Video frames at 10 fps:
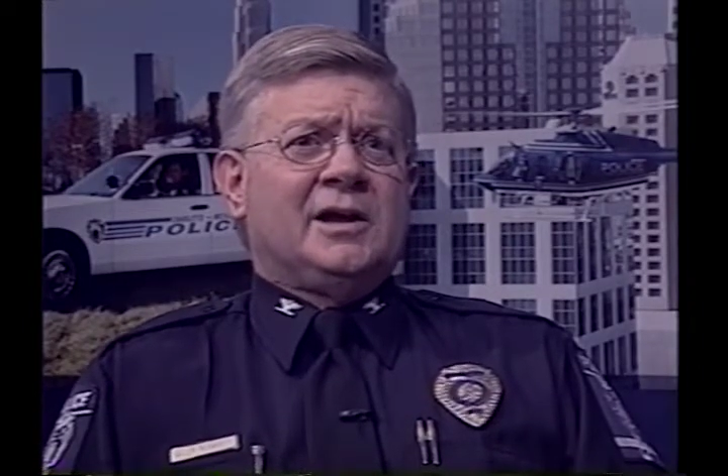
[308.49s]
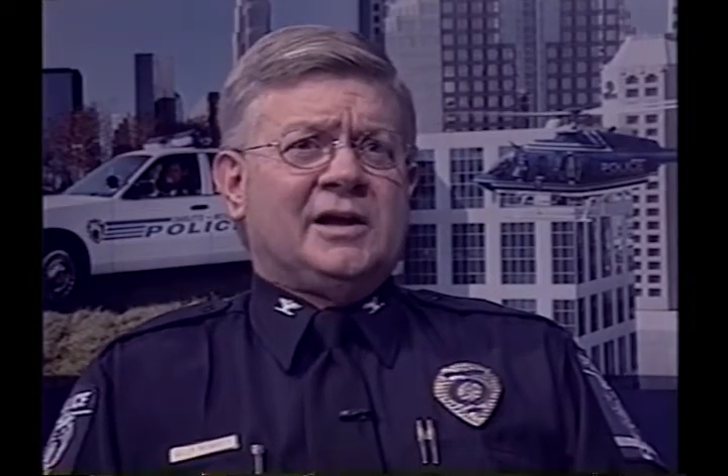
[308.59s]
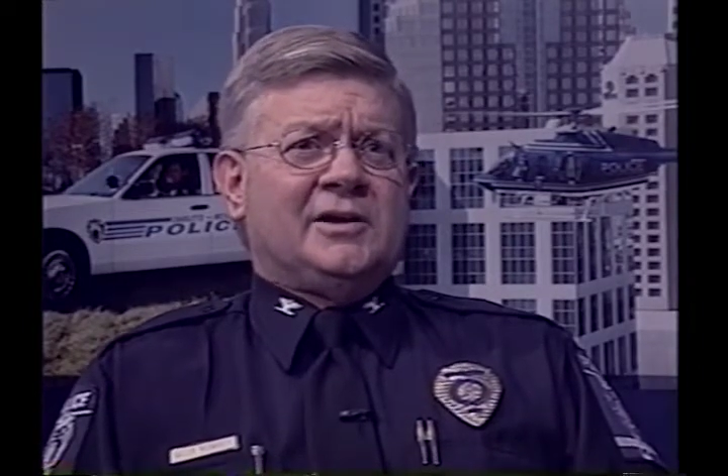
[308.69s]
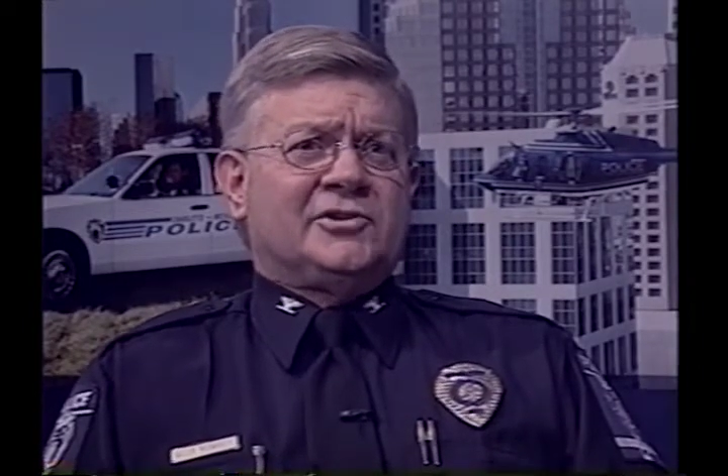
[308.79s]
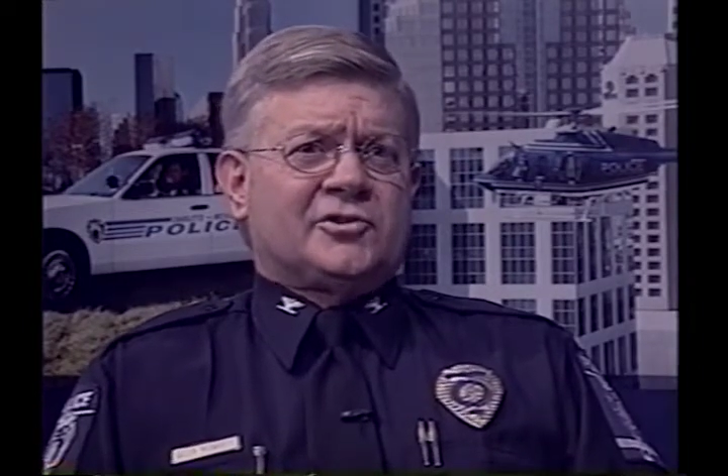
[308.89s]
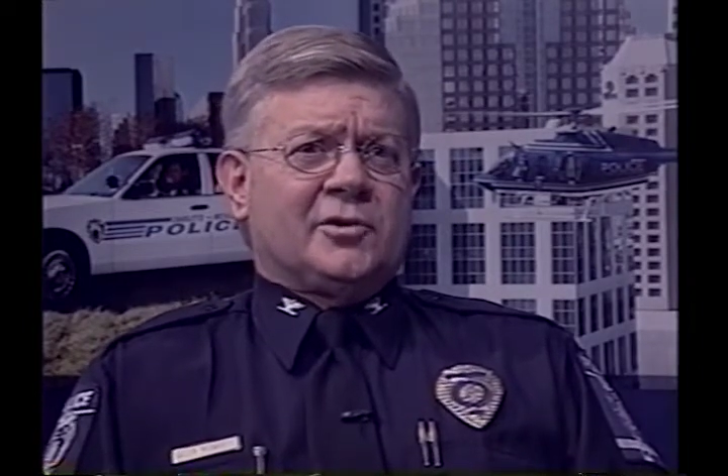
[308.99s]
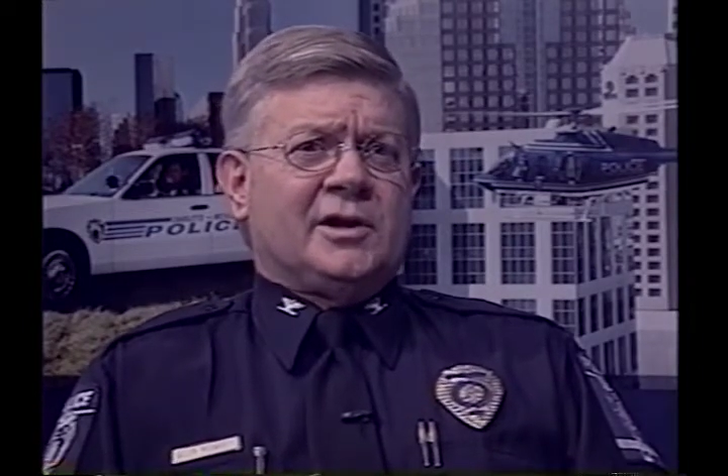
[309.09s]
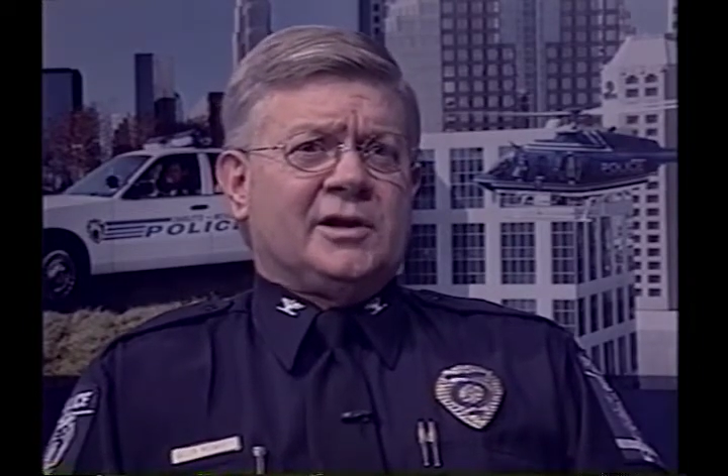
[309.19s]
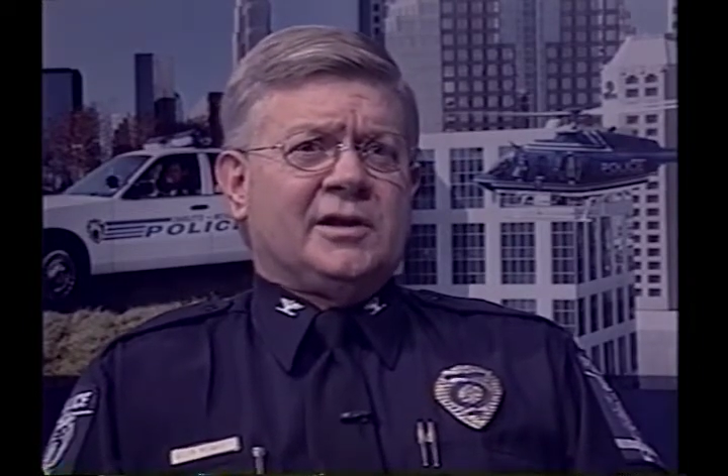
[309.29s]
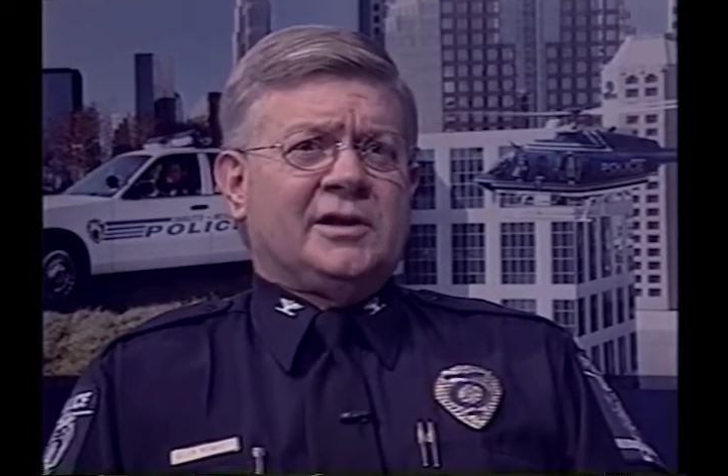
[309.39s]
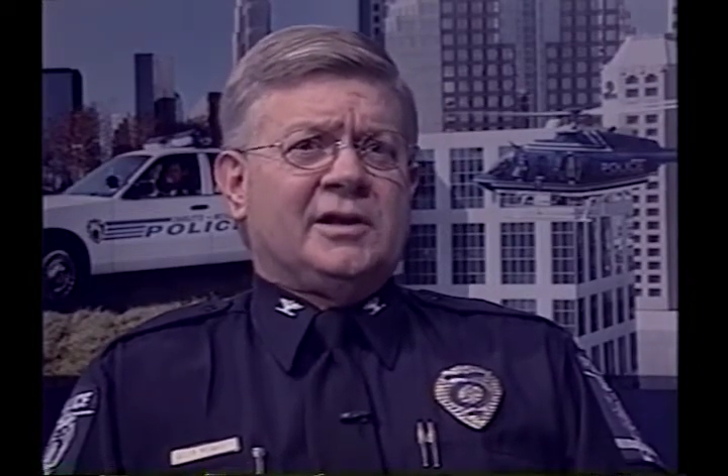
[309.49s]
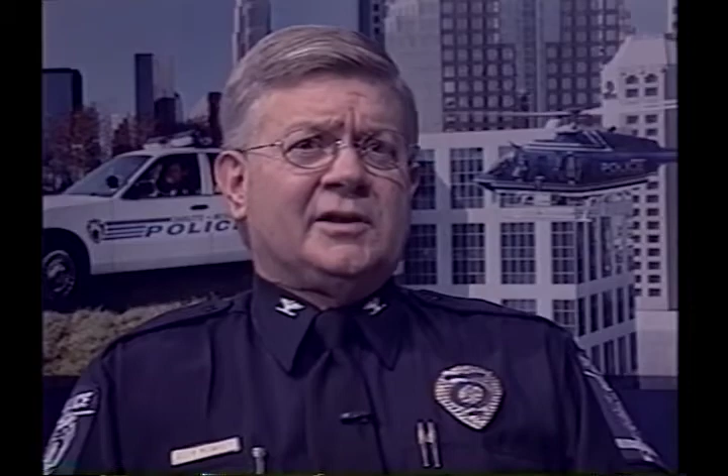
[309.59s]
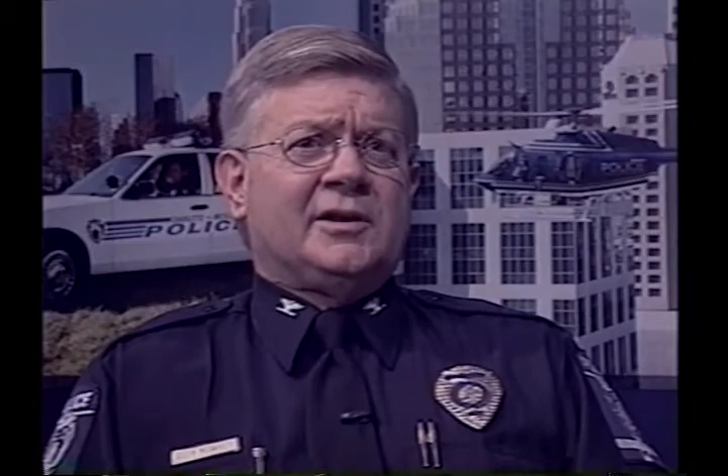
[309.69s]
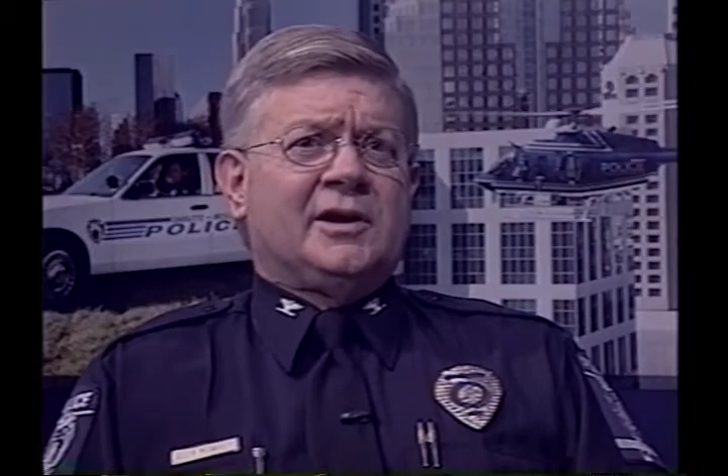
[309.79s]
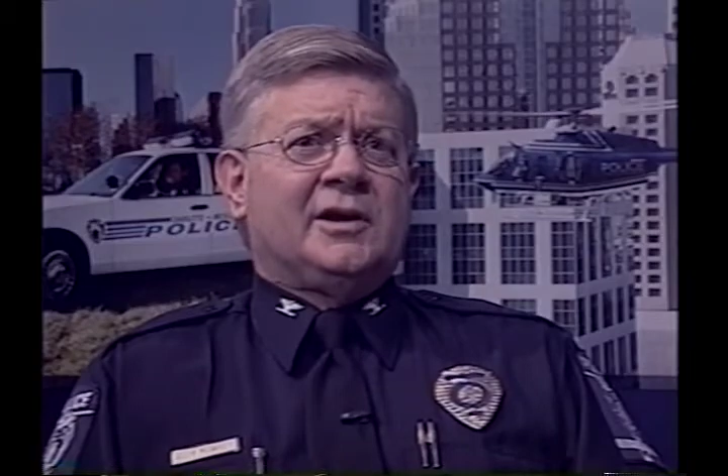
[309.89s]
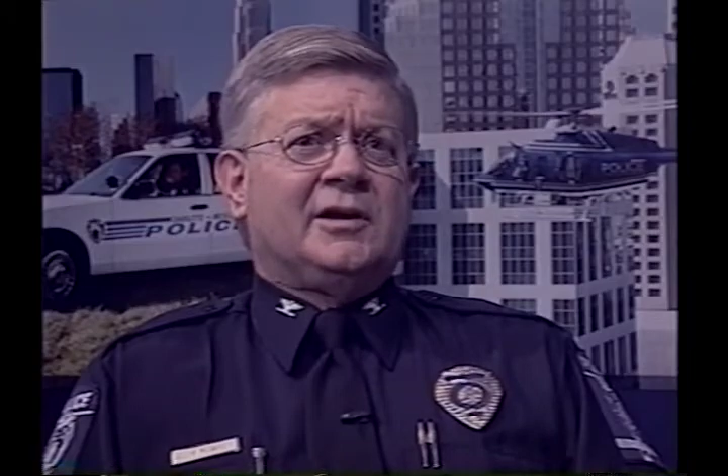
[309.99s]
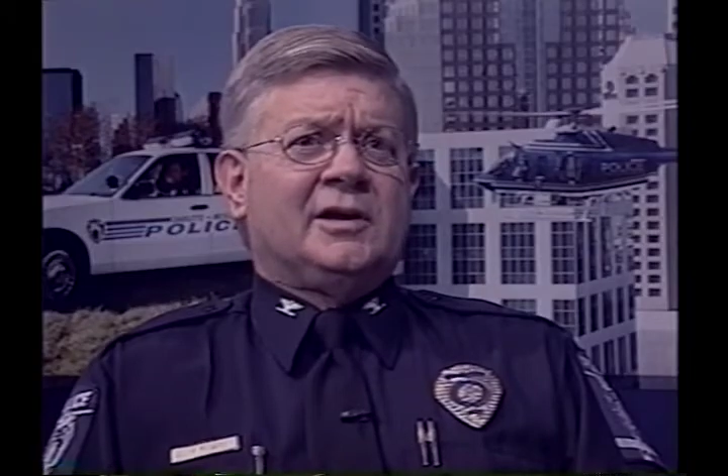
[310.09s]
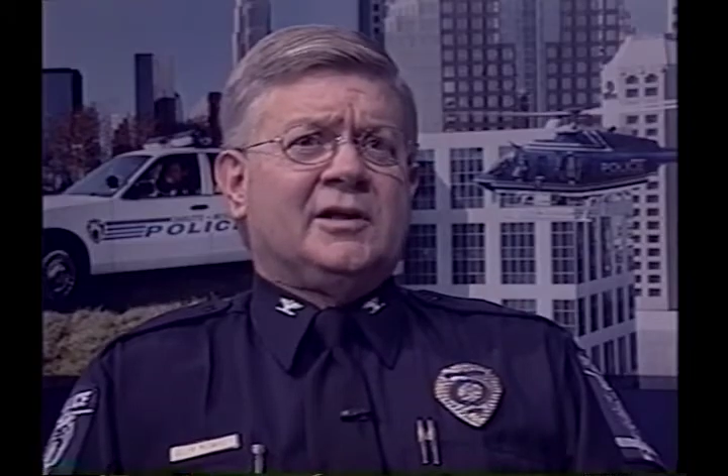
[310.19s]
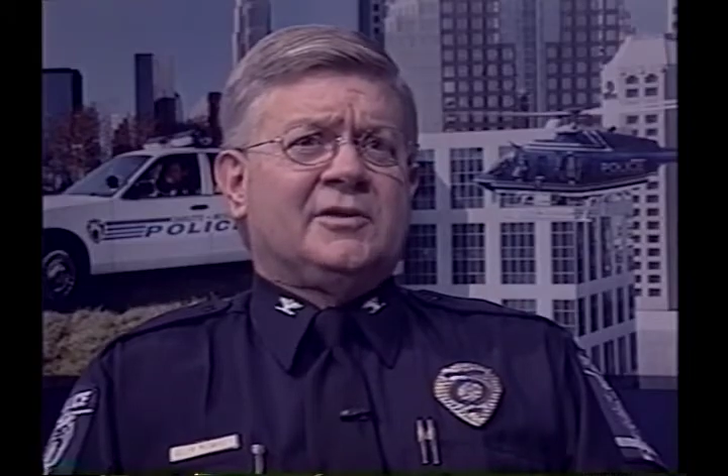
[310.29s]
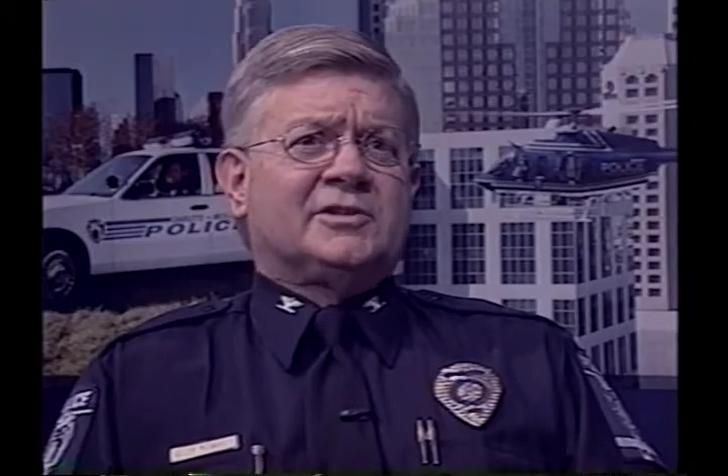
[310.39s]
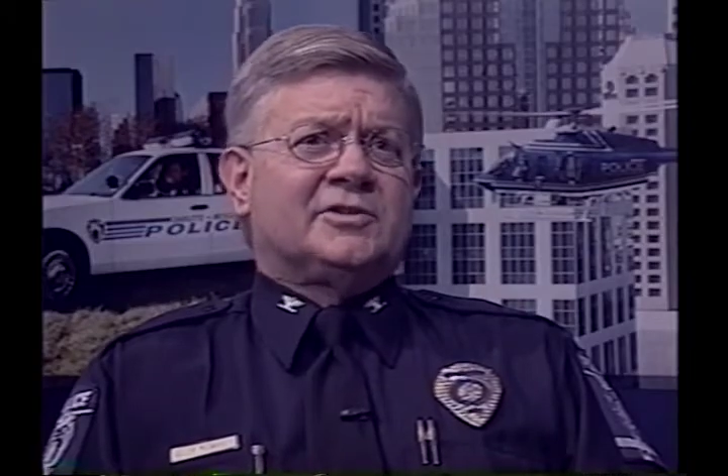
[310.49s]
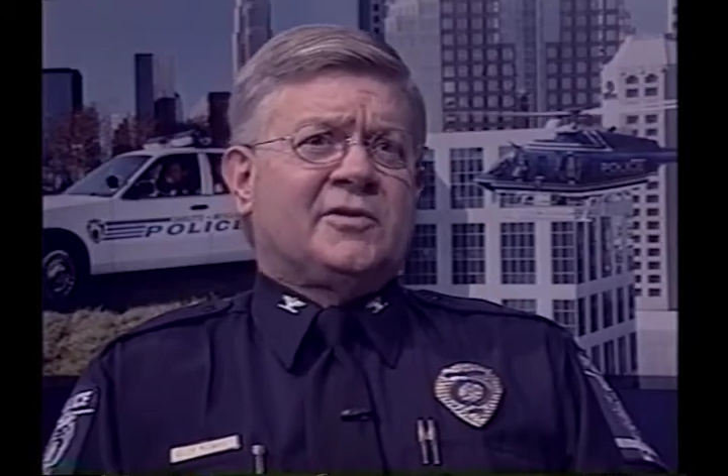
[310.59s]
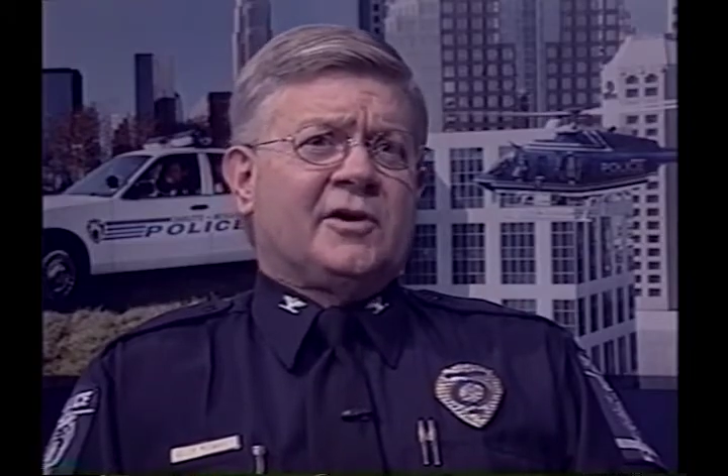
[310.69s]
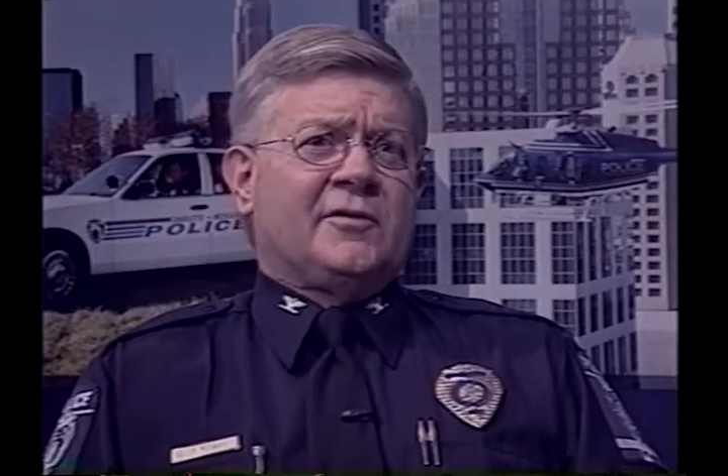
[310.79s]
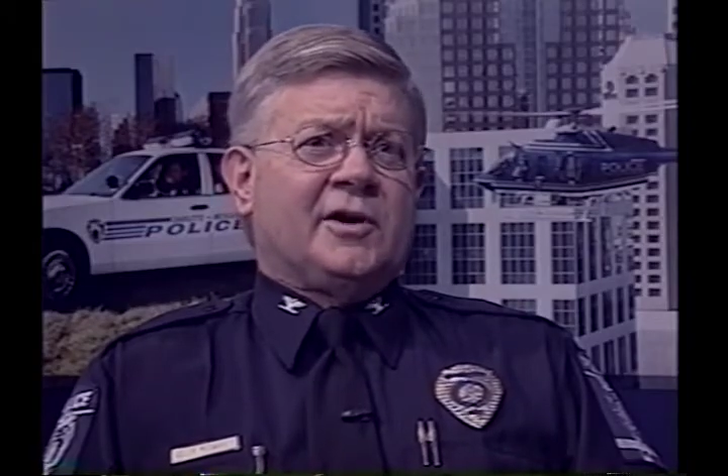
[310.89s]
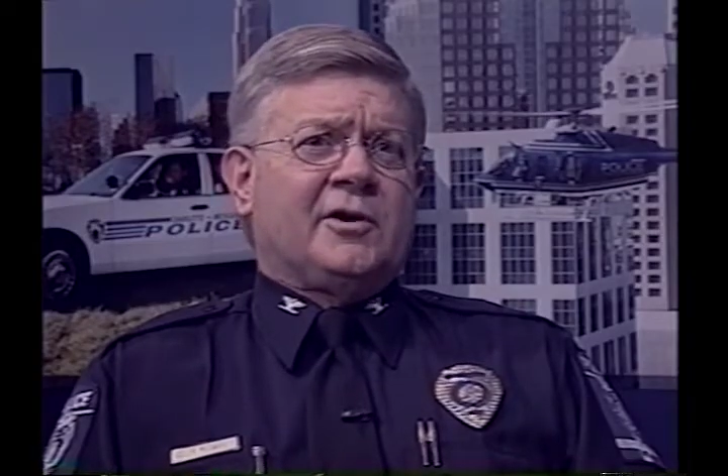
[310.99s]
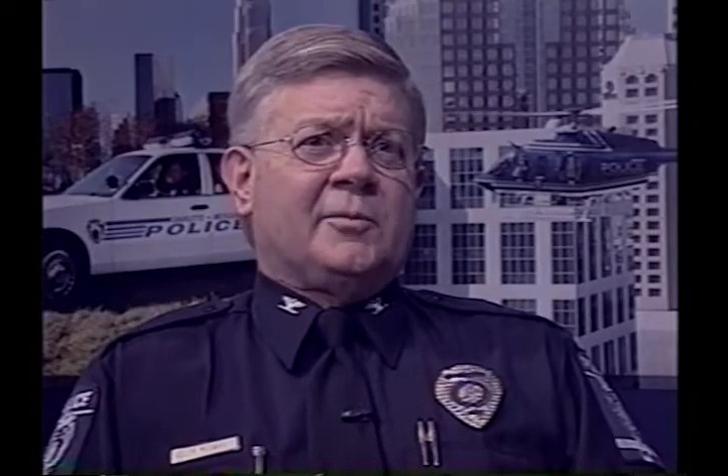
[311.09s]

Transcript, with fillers: industry, and, and uh, this is very, very